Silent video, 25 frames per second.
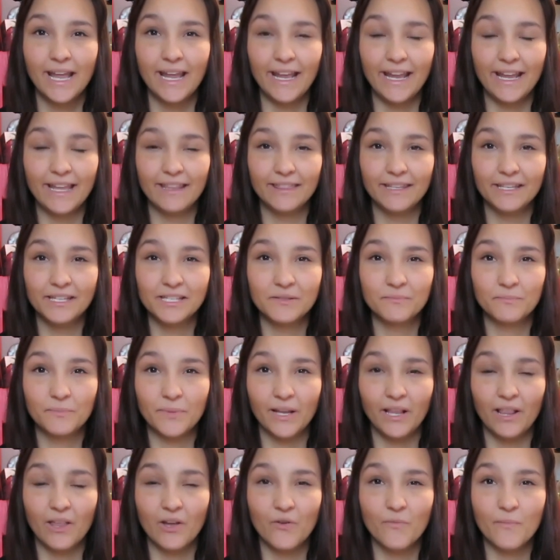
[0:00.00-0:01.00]
and this
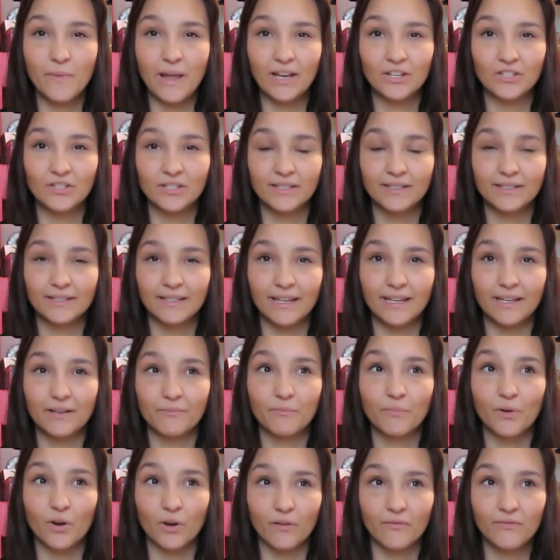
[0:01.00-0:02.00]
pillow matches
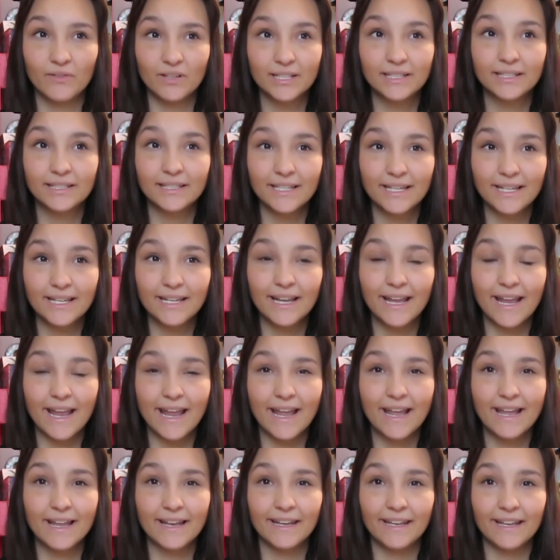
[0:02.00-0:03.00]
like perfectly,
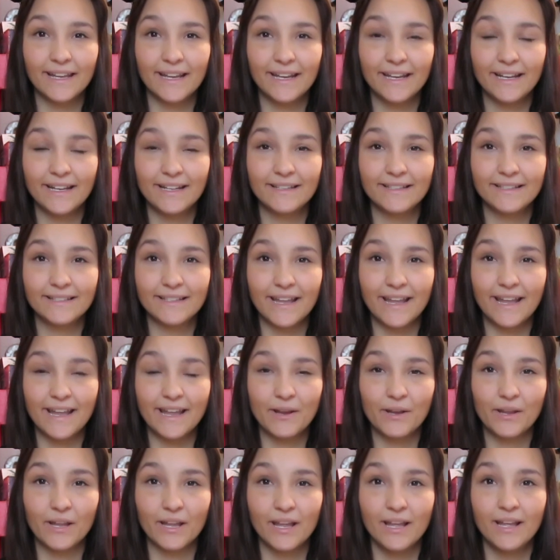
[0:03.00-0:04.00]
and it is
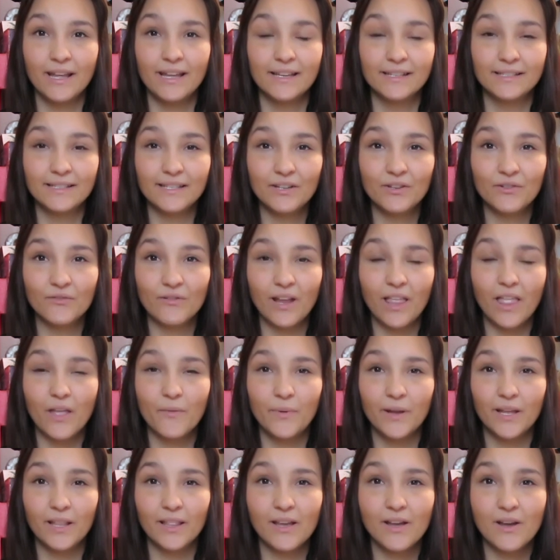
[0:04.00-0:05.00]
a
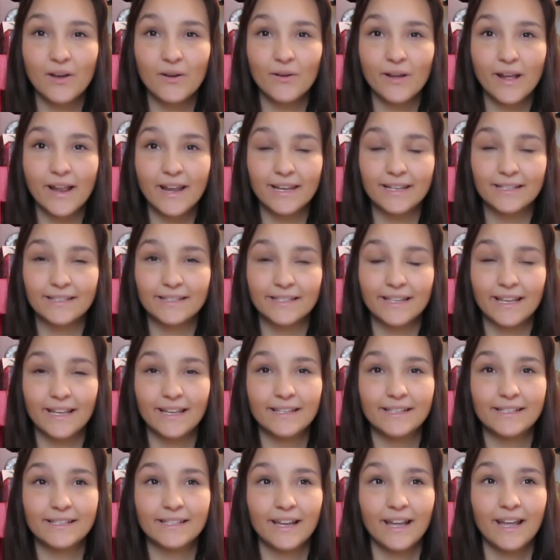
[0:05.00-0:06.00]
Cinderella pillow, and it
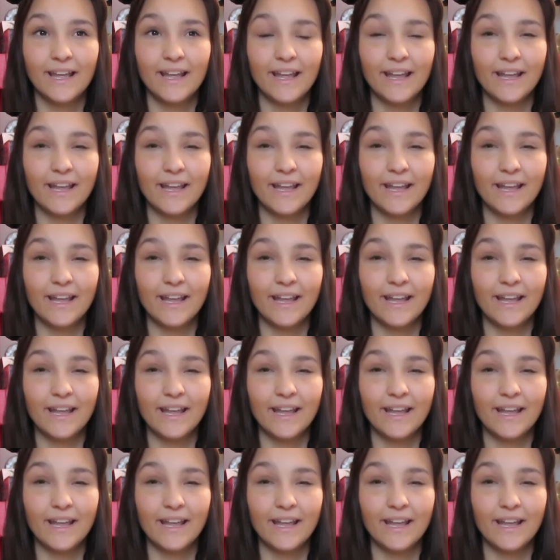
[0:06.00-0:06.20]
says,